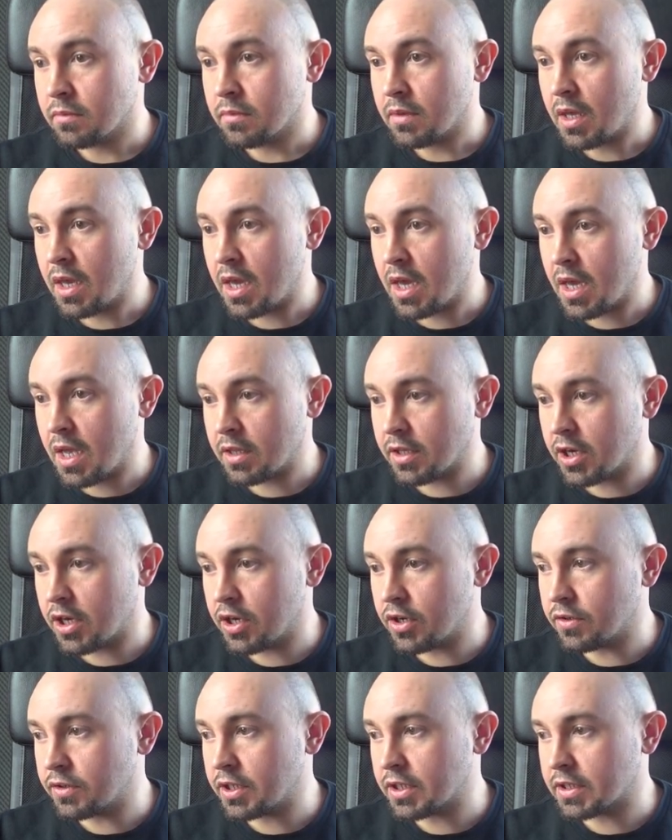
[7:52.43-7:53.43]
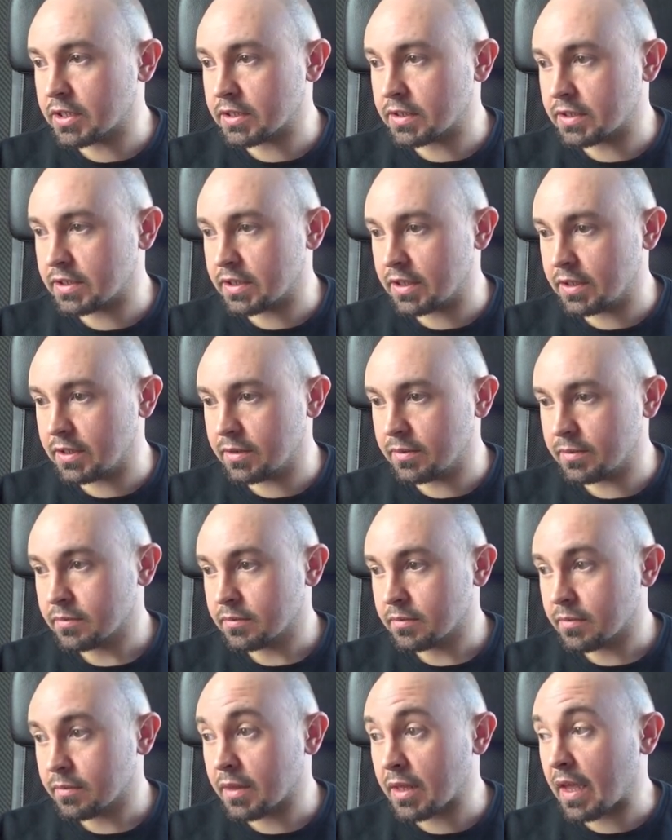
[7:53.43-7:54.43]
And here you can see
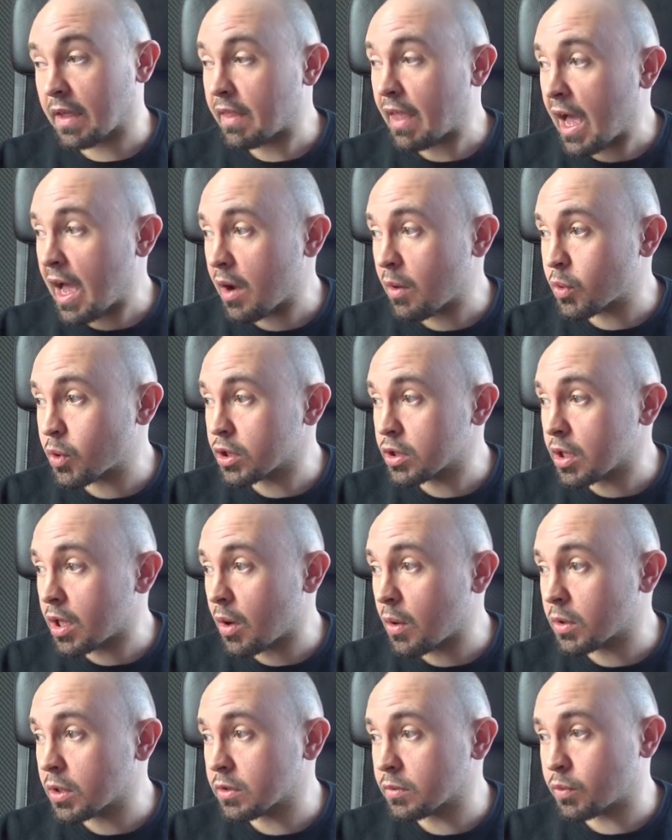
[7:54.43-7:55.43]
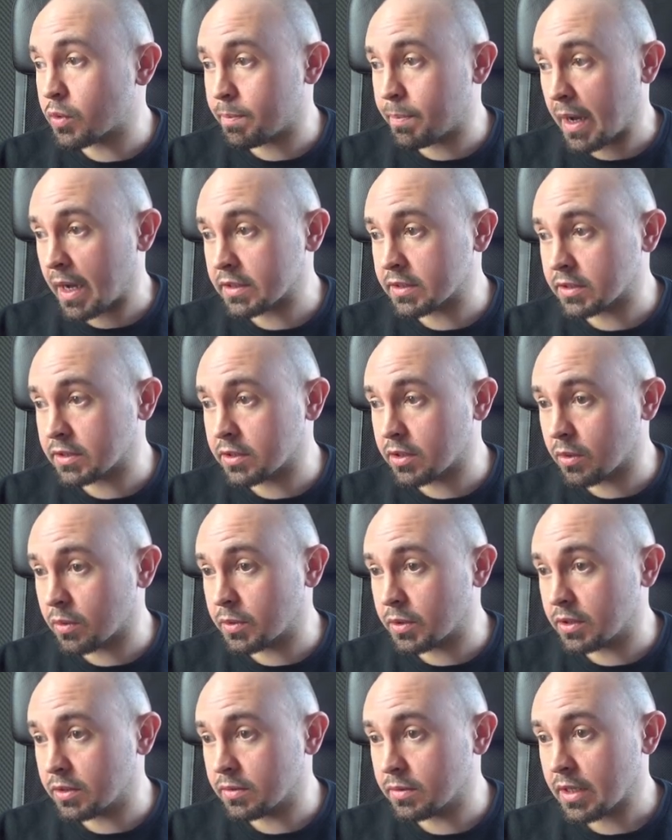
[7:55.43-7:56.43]
that our local
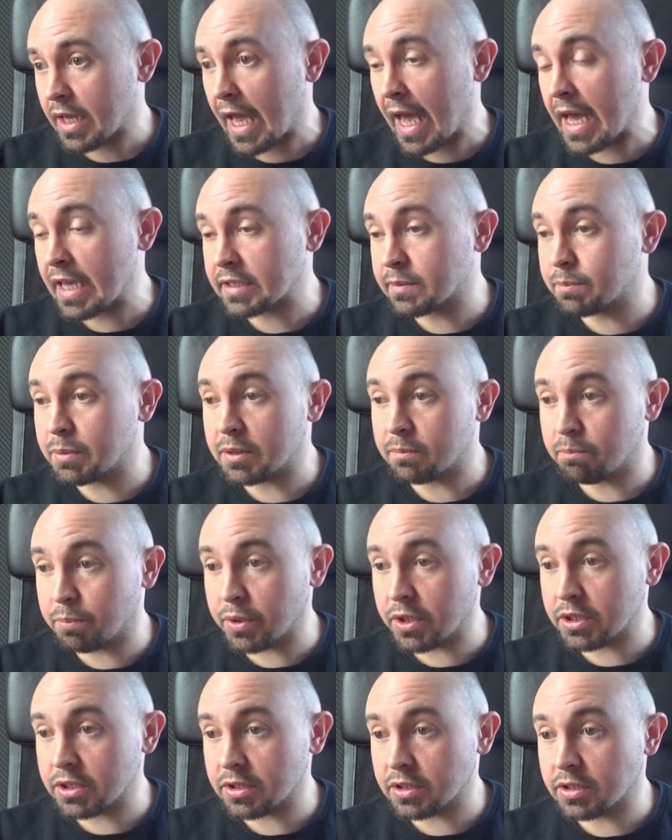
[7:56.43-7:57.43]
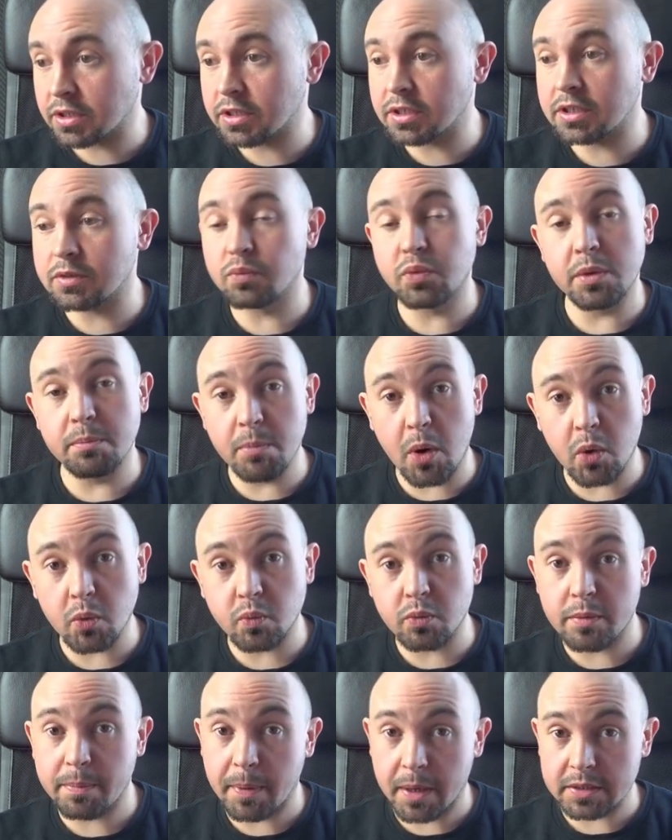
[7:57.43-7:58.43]
repository has been pushed to the remote
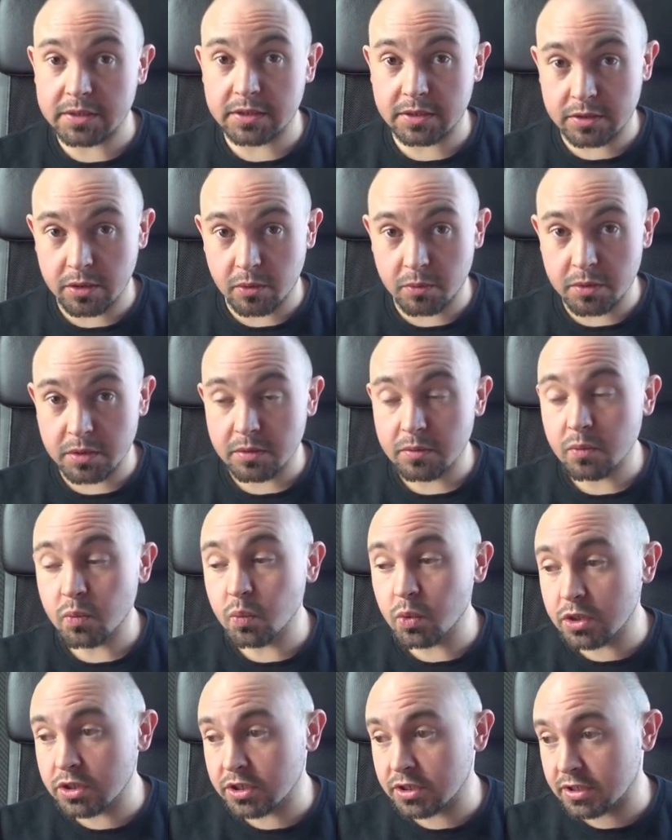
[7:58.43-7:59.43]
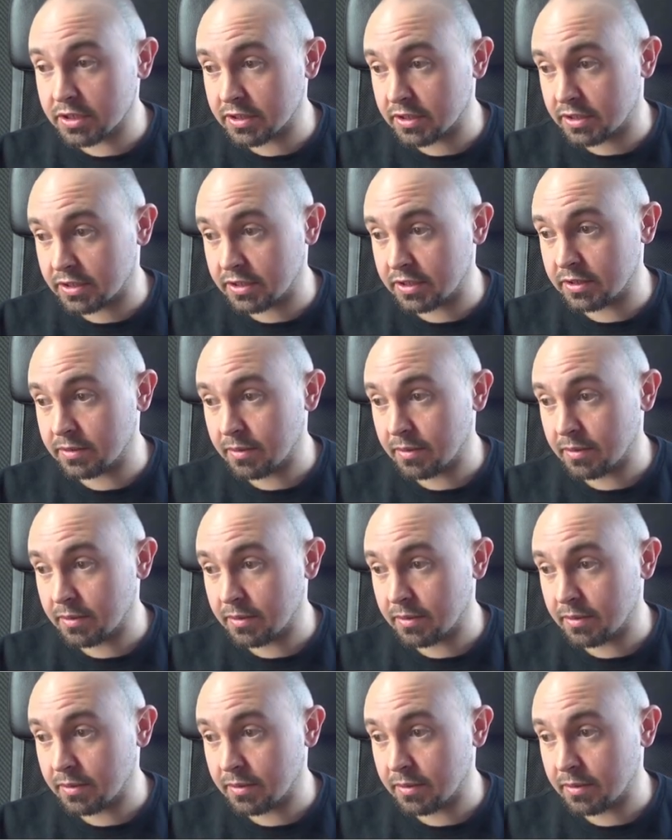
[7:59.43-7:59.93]
repository, which you can see